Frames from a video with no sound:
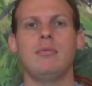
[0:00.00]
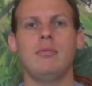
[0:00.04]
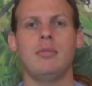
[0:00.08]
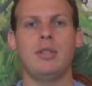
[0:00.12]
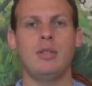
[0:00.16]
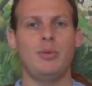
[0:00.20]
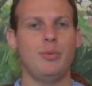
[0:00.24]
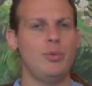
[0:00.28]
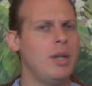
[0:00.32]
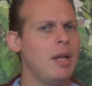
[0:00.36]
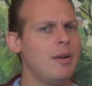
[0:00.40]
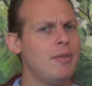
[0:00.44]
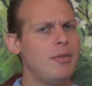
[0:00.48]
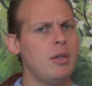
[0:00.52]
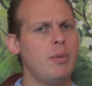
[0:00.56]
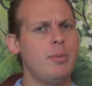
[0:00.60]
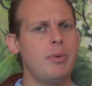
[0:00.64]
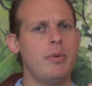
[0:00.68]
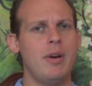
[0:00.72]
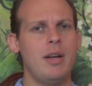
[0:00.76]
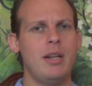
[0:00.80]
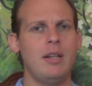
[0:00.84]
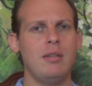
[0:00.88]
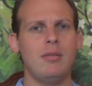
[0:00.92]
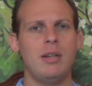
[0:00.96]
Because whenever you
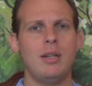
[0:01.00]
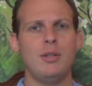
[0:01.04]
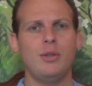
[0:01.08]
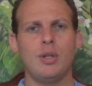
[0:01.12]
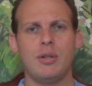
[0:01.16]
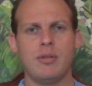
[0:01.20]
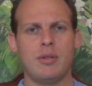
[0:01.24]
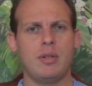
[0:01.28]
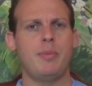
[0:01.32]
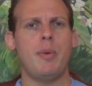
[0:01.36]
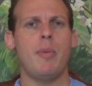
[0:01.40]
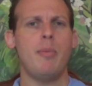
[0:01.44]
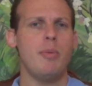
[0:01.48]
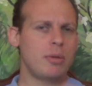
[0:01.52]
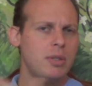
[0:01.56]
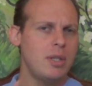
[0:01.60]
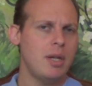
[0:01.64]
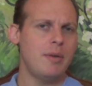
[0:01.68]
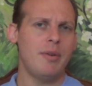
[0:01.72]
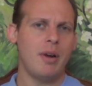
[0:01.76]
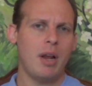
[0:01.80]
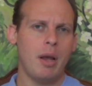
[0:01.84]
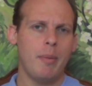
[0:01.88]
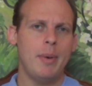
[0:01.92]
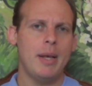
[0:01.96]
provide a great service, people
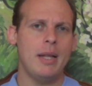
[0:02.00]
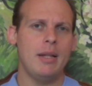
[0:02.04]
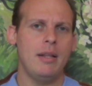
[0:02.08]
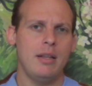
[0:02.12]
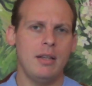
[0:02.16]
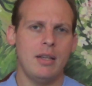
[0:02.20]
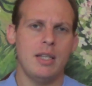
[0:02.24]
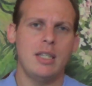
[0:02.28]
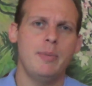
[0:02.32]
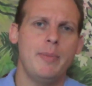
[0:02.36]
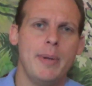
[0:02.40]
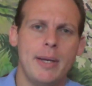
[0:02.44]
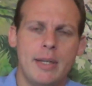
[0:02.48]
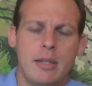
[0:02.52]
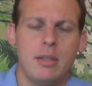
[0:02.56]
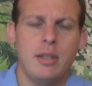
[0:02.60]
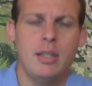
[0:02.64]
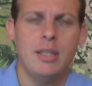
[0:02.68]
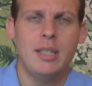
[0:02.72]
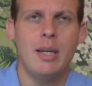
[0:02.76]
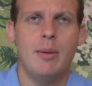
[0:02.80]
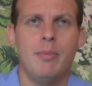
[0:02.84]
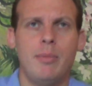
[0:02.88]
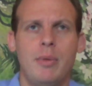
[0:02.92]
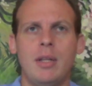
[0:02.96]
start recommending,
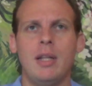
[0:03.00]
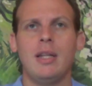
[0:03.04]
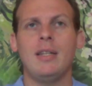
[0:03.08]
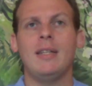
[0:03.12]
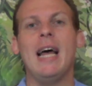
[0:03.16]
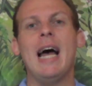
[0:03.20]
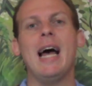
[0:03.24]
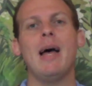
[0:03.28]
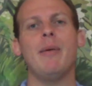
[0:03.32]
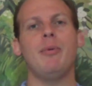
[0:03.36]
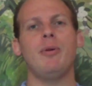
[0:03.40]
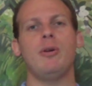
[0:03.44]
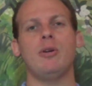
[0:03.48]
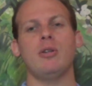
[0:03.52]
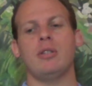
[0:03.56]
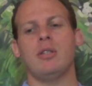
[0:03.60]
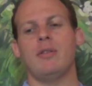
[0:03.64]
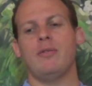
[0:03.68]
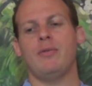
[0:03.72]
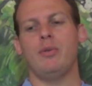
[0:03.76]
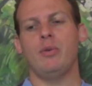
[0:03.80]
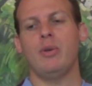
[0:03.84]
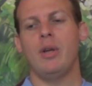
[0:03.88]
especially something like that, because